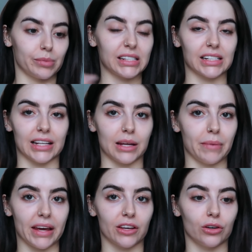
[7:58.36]
You basically
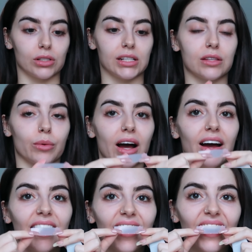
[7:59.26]
make your teeth
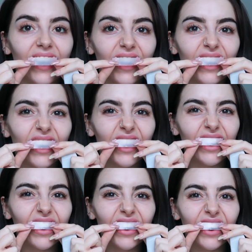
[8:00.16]
wet and
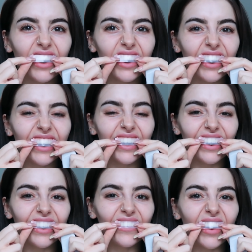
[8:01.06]
just
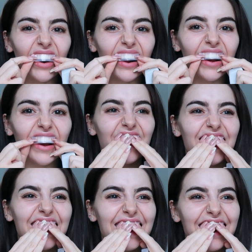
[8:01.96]
shove on.
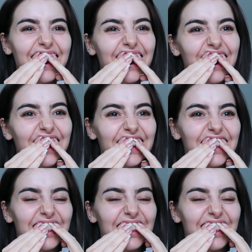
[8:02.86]
And they